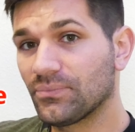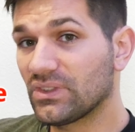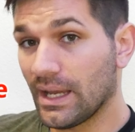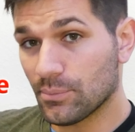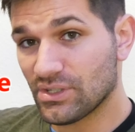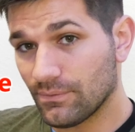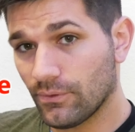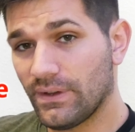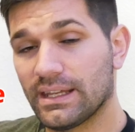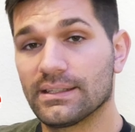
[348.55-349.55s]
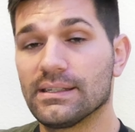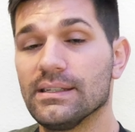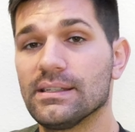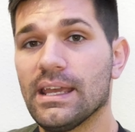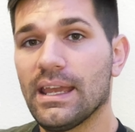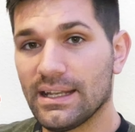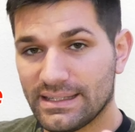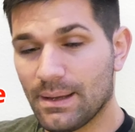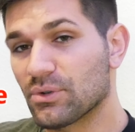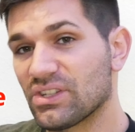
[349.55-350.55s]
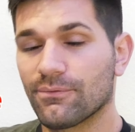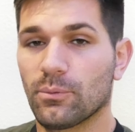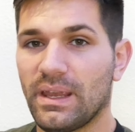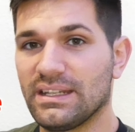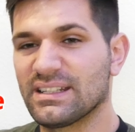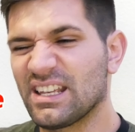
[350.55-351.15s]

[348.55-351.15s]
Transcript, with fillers: 10% for vacancies and 10% for maintenance.